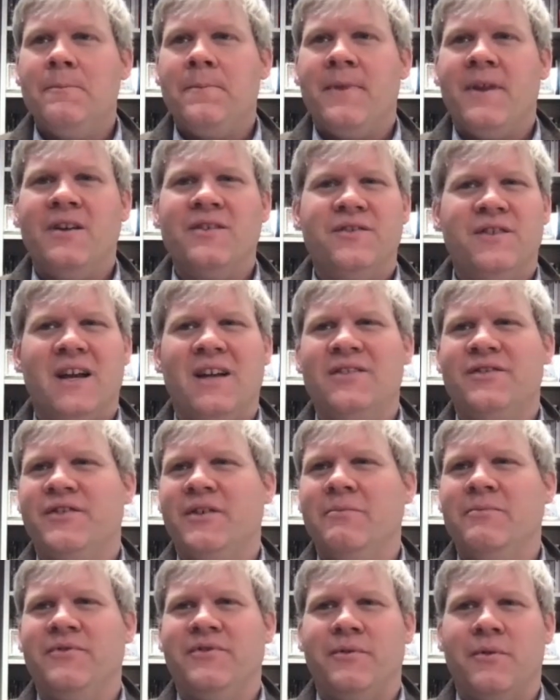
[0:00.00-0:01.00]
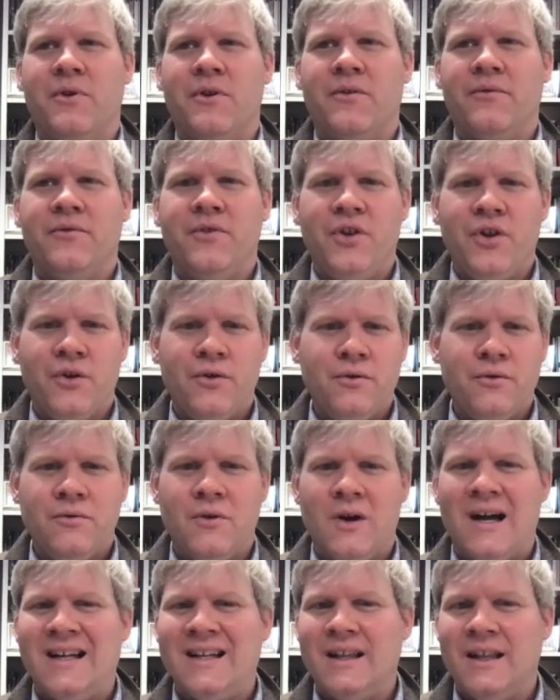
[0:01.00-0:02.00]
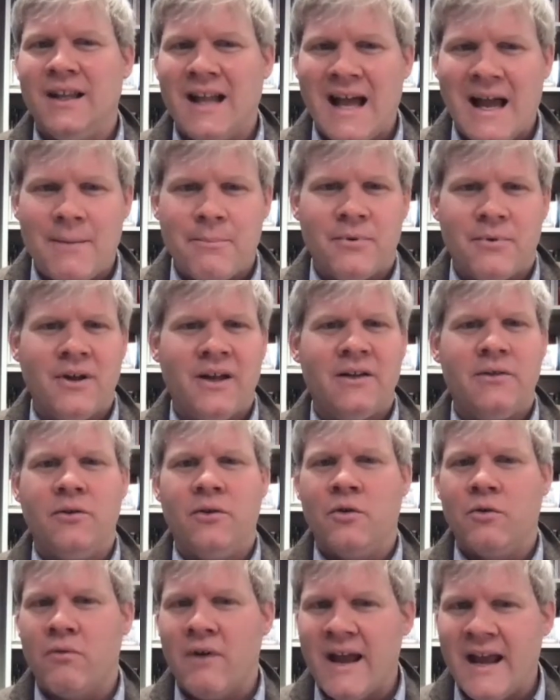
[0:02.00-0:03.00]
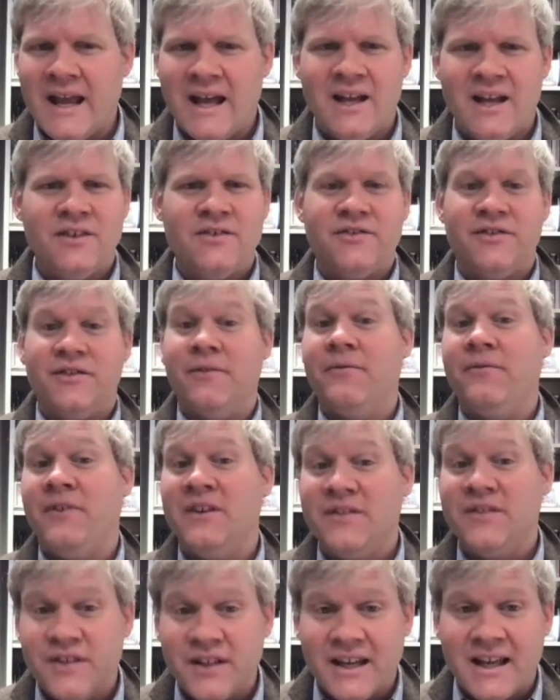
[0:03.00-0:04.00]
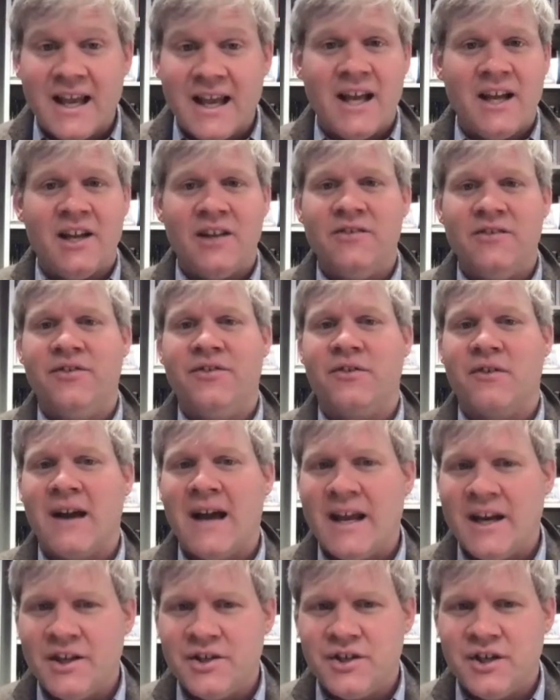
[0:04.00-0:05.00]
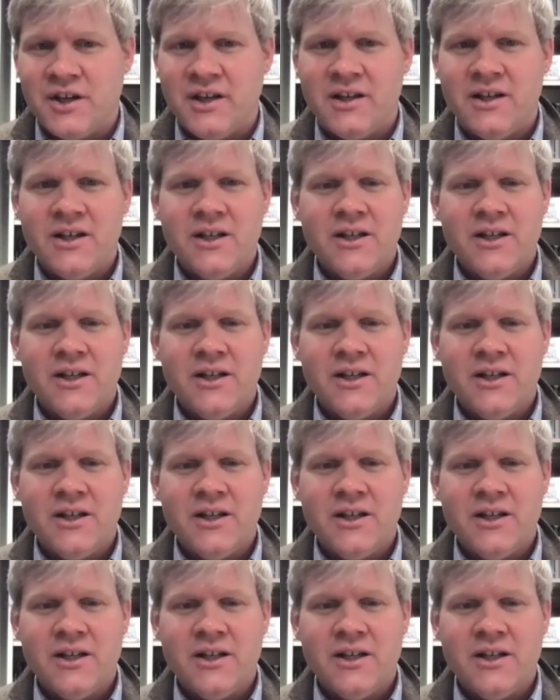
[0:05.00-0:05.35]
there's not some sort of new, elaborate, grand, sophisticated strategy.